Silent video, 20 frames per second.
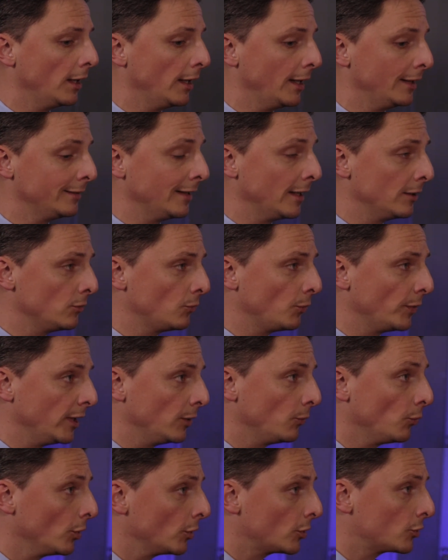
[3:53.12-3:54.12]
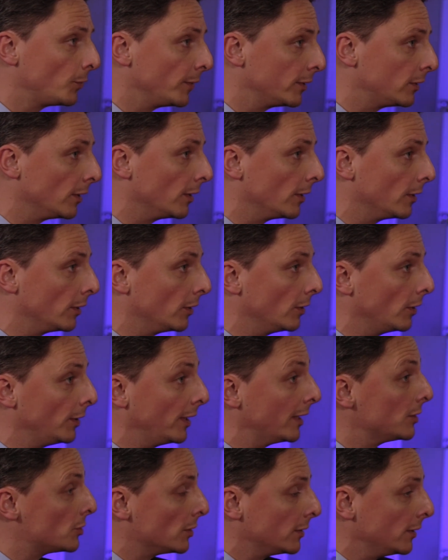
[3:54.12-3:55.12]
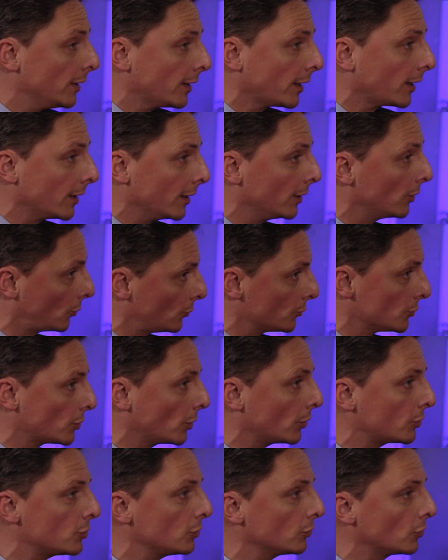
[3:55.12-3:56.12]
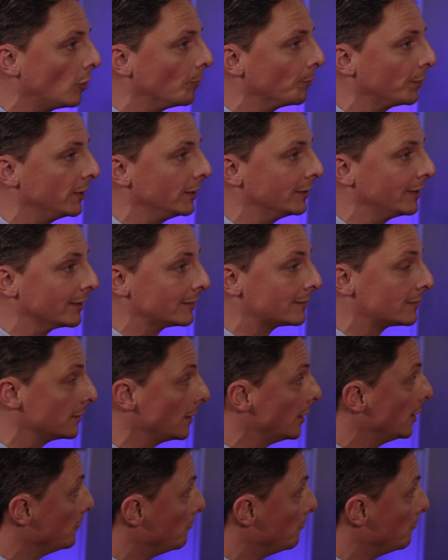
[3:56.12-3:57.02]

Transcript: And then we worked with an engineering and a construction company that